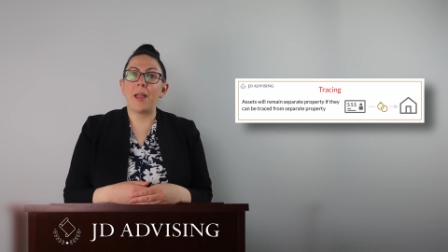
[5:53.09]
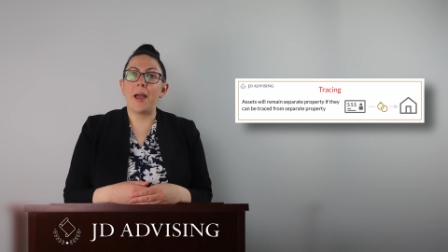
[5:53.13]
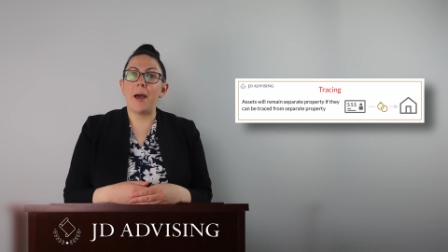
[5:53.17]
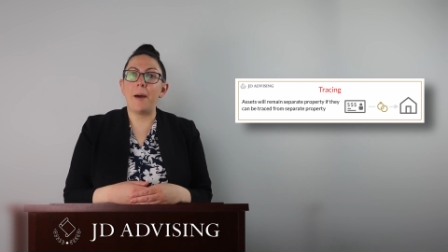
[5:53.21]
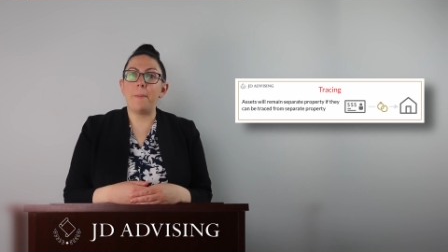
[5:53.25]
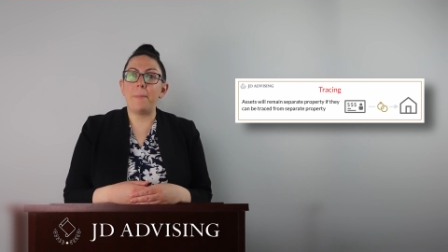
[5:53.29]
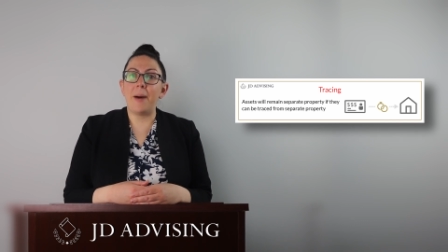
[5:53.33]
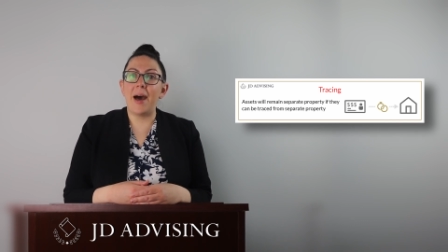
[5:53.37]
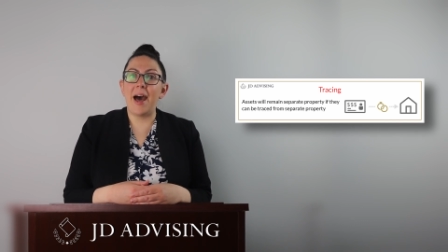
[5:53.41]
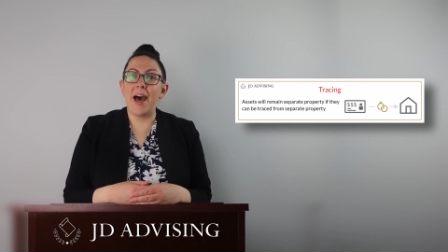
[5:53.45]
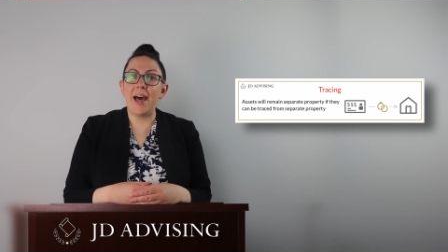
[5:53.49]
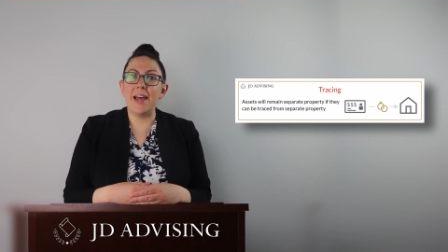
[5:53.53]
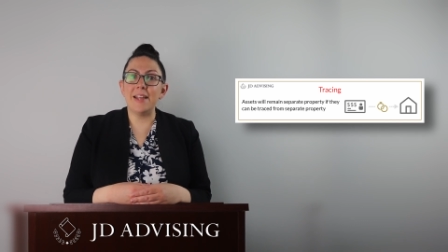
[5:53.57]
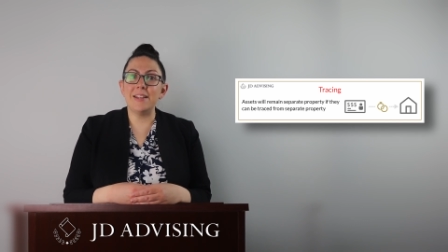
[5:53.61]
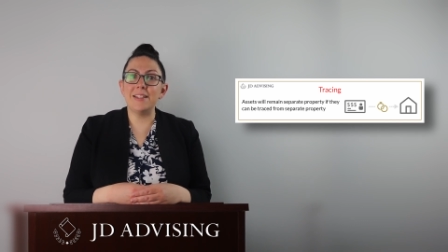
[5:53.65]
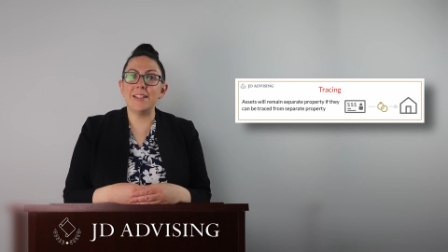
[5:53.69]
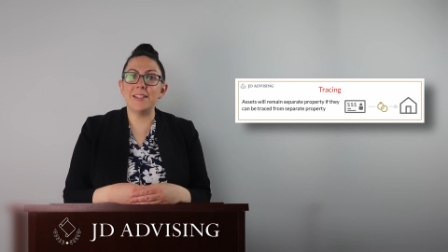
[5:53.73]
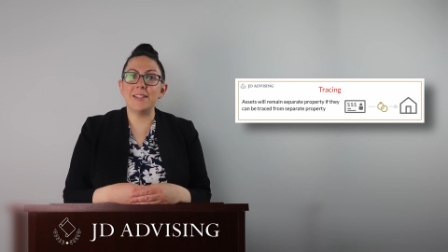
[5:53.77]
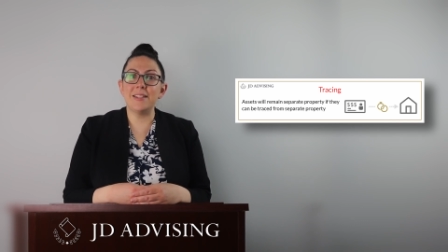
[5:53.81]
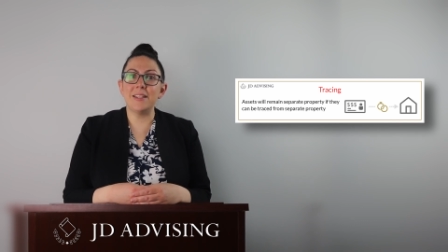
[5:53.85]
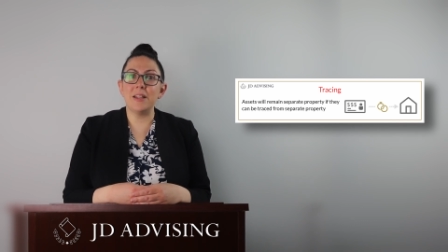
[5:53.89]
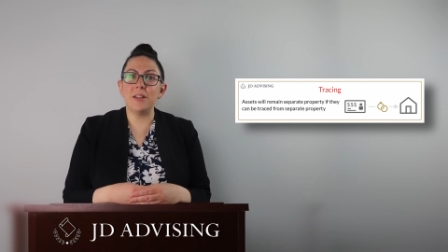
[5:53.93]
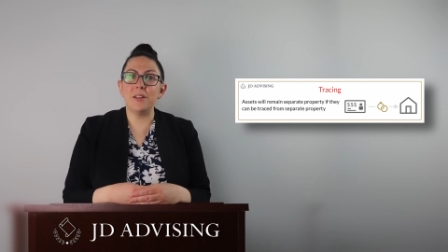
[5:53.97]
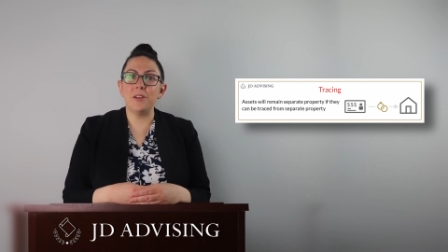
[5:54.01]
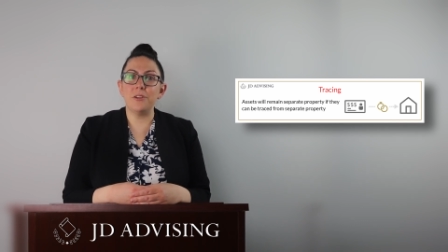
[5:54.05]
Upon
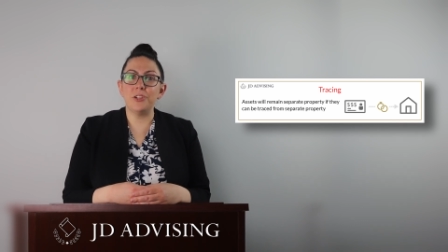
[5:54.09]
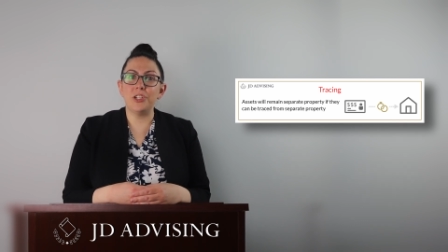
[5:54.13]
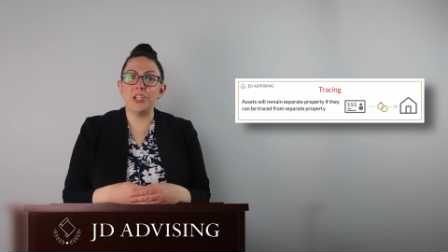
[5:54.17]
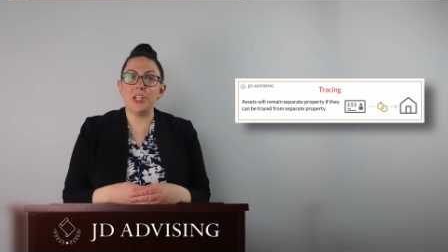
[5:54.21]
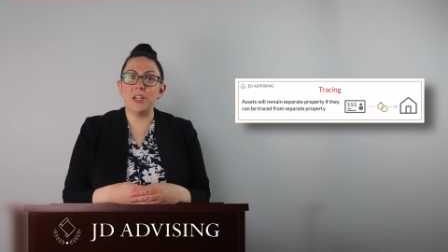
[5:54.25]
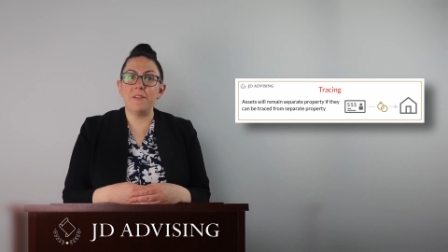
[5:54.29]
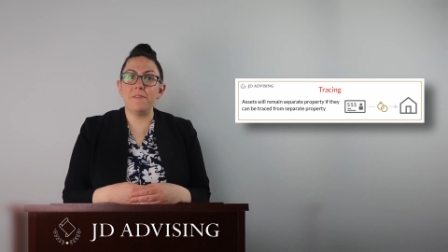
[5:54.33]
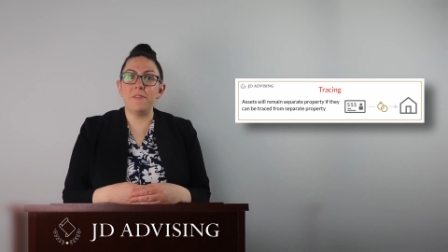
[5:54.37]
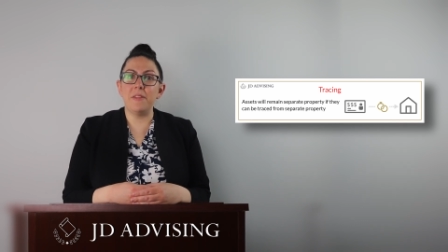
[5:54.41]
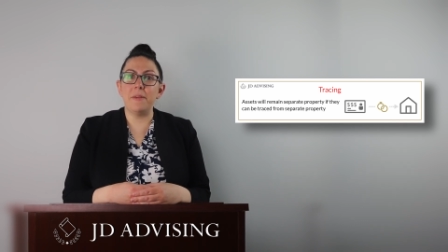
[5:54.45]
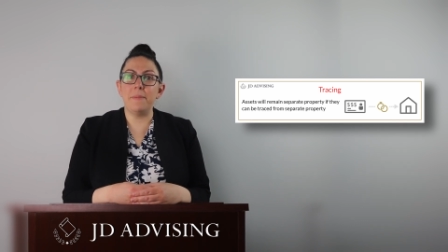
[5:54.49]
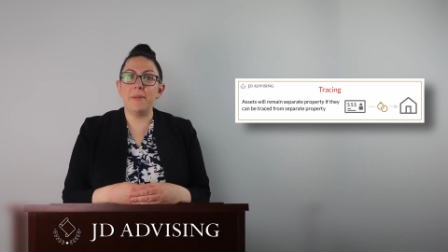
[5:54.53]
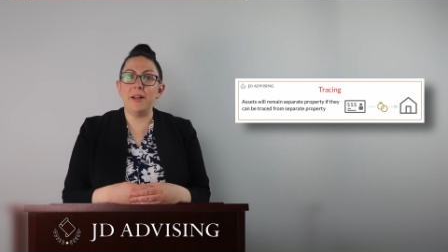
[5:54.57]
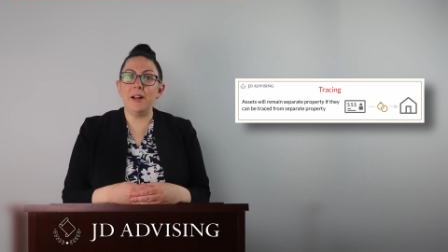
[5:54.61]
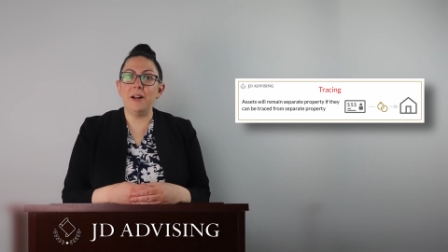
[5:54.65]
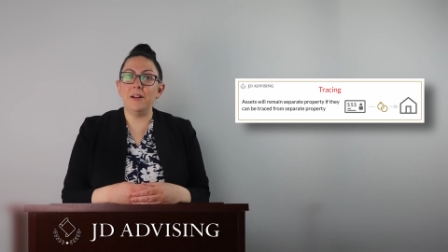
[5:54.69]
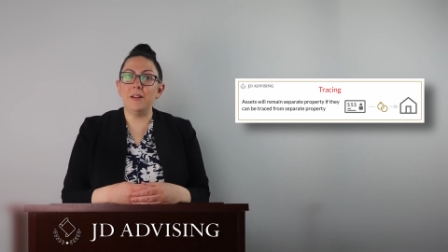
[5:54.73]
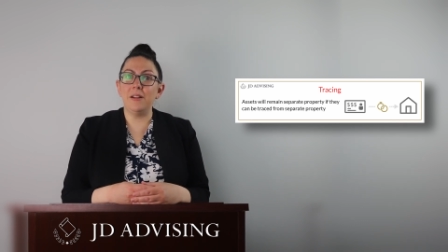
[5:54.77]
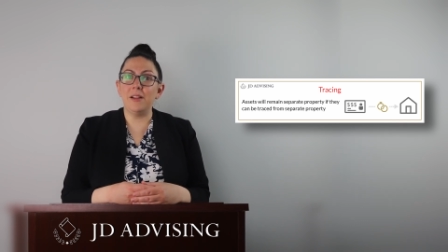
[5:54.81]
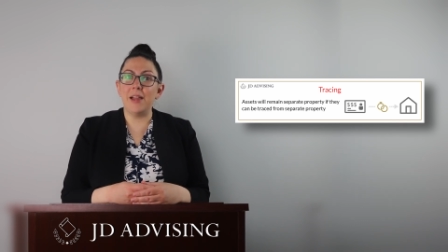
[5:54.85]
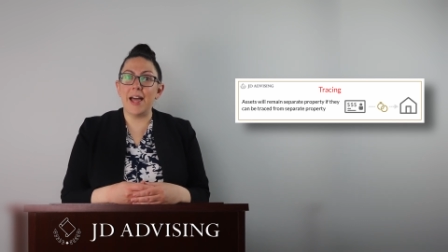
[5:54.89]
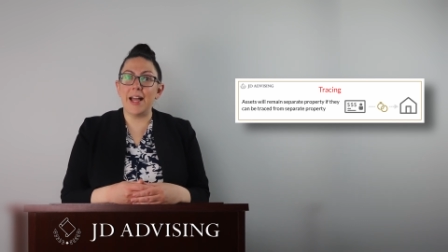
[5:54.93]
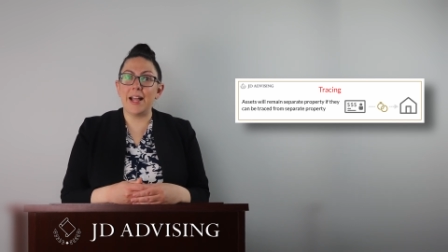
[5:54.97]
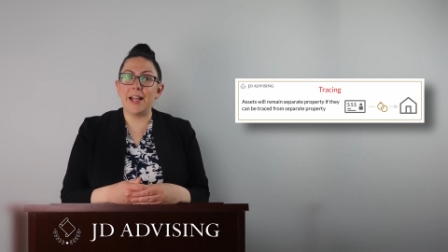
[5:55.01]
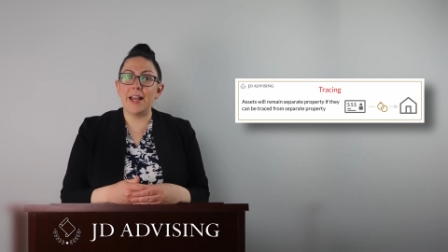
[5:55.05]
dissolution of the
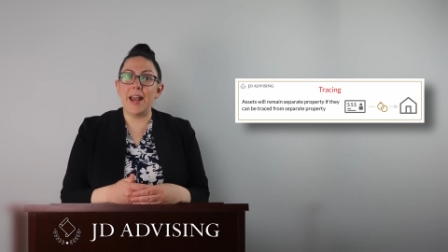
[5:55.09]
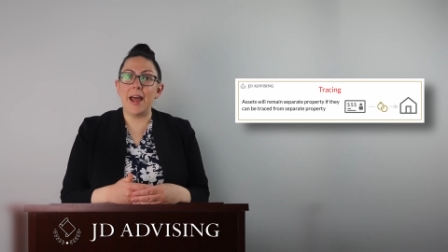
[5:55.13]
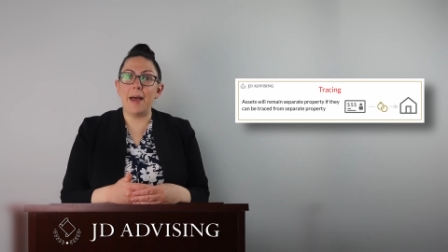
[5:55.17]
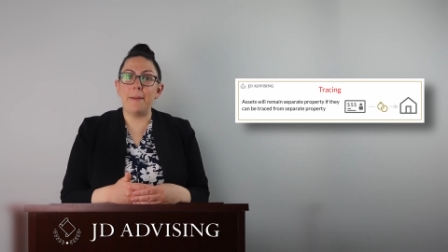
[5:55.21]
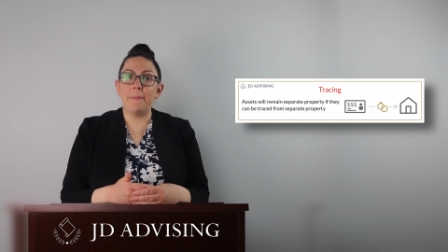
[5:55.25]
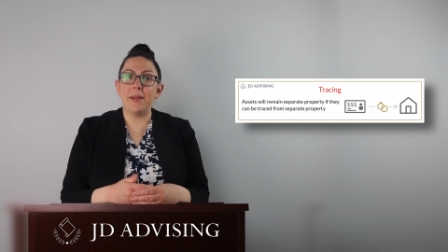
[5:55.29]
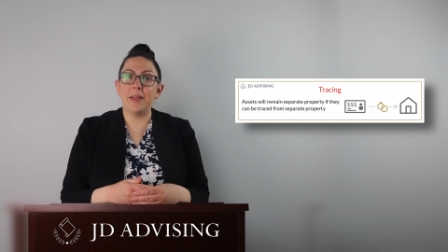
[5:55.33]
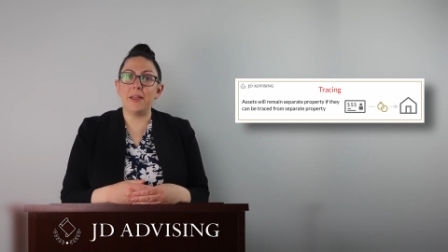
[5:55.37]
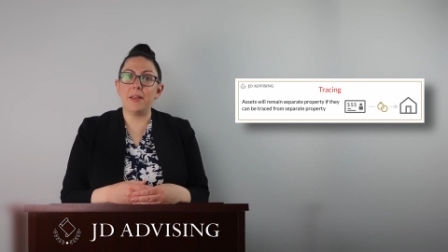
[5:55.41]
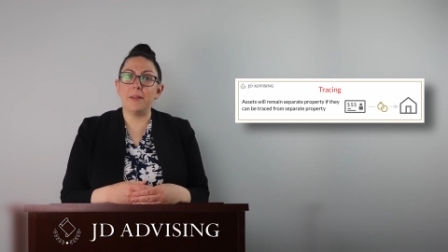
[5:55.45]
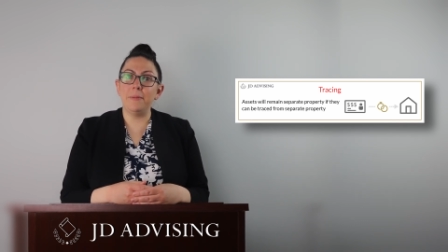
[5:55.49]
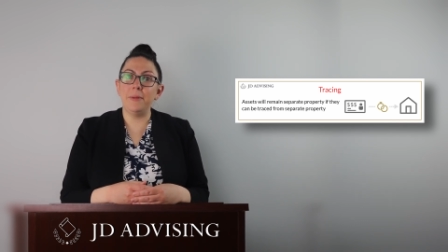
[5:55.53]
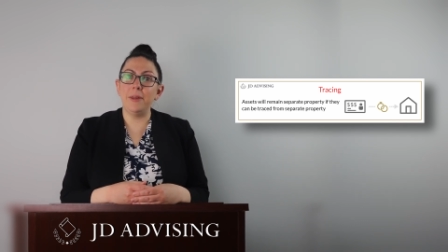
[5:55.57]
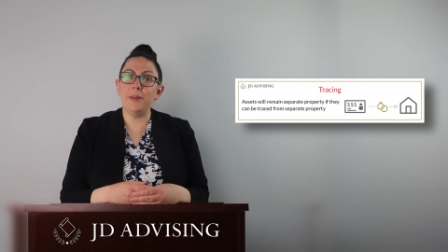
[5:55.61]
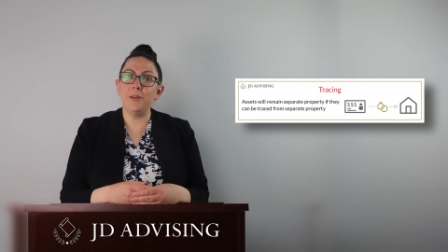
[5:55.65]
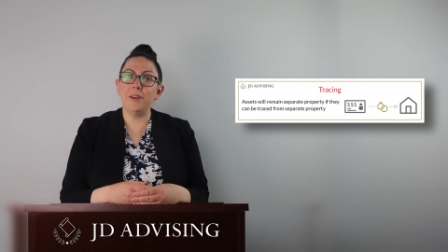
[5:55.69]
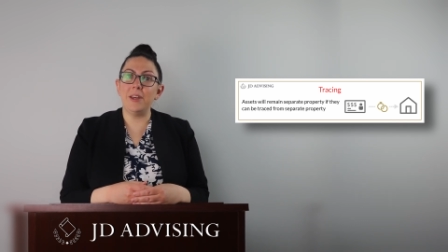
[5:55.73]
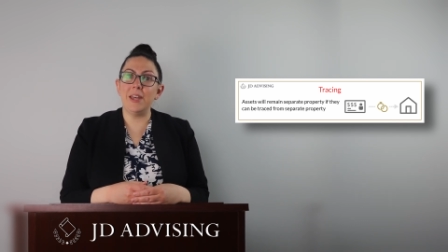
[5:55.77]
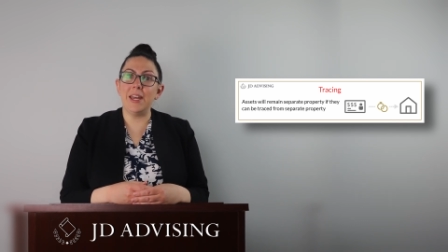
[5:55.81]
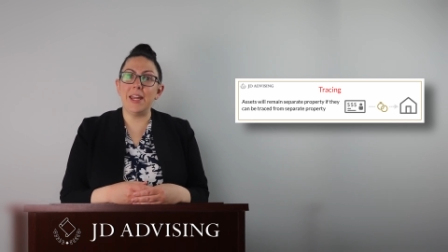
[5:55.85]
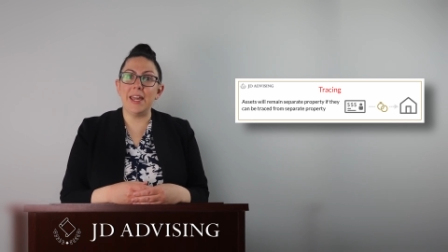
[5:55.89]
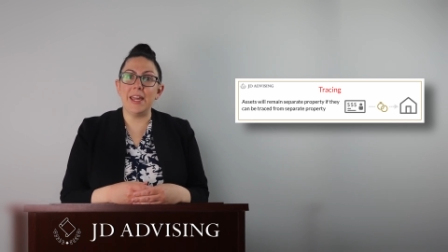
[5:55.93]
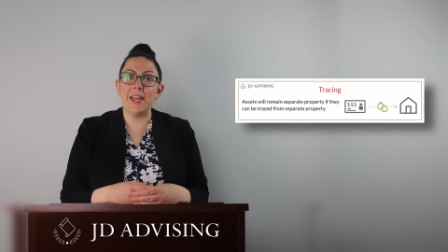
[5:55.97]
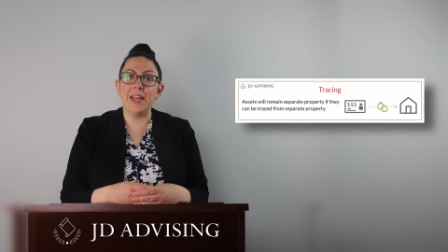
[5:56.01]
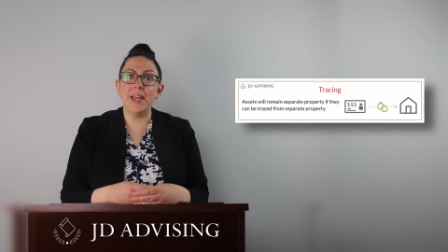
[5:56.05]
marital economic
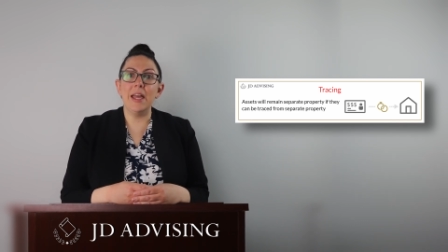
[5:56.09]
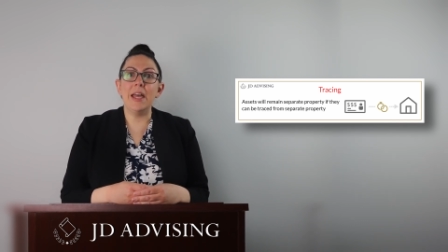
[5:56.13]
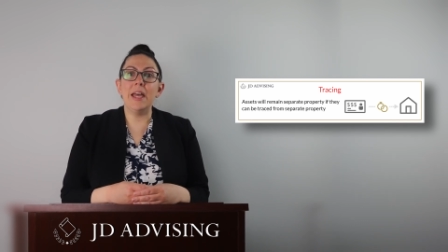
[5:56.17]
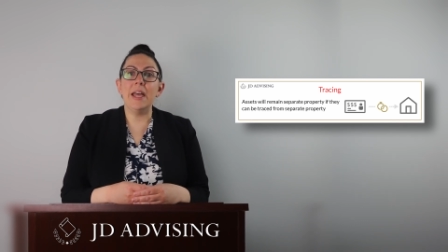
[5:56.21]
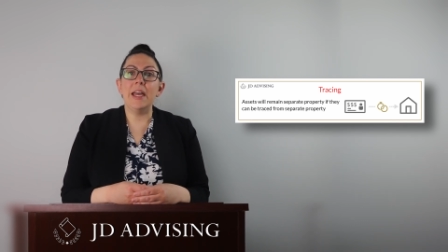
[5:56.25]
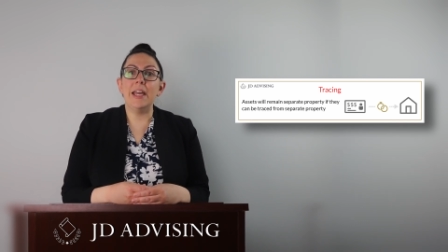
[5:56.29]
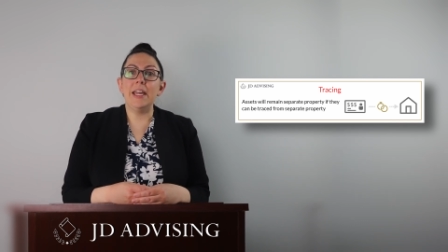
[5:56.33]
community,